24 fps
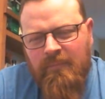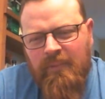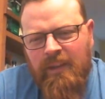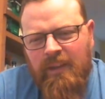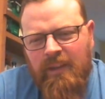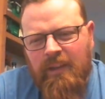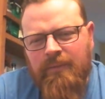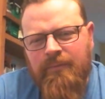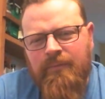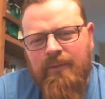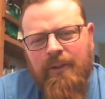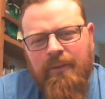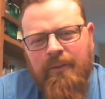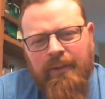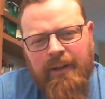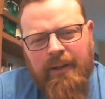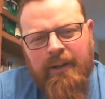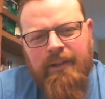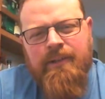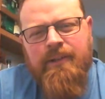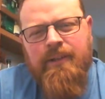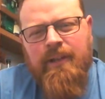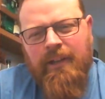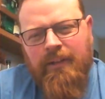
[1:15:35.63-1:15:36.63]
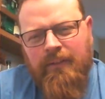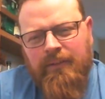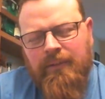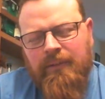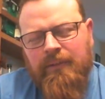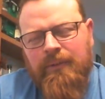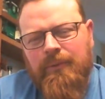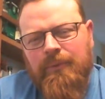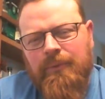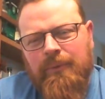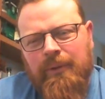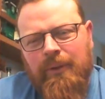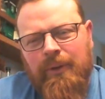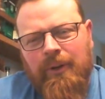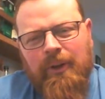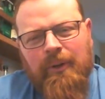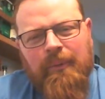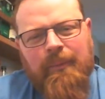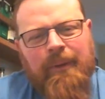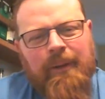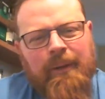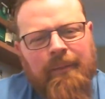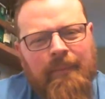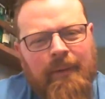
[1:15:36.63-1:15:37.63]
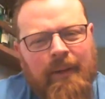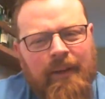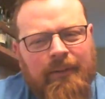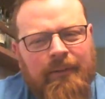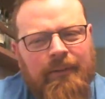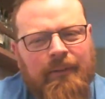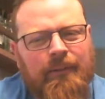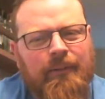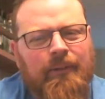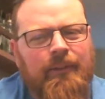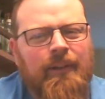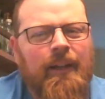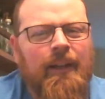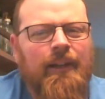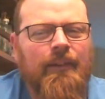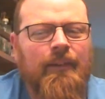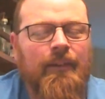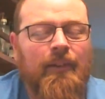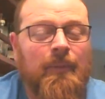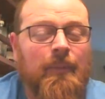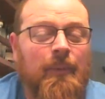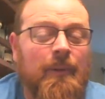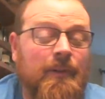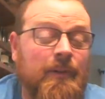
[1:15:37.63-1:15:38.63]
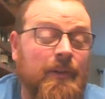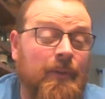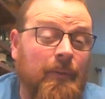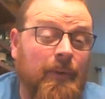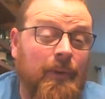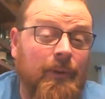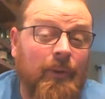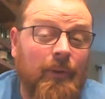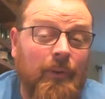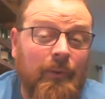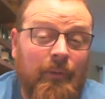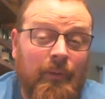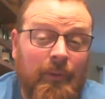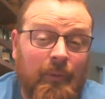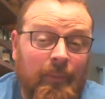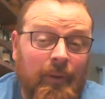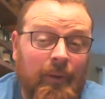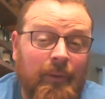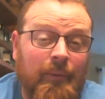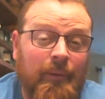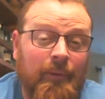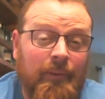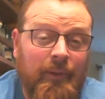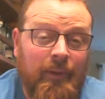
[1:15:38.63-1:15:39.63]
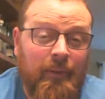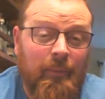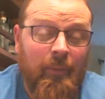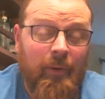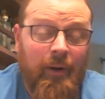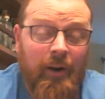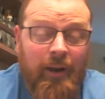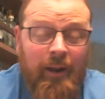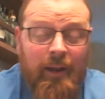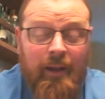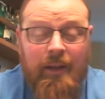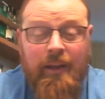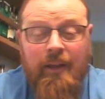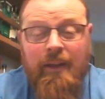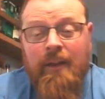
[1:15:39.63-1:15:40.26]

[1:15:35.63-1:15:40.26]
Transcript: If you ever get a chance to go to an Ardbeg Masters class, especially one hosted by Whiskey Bry,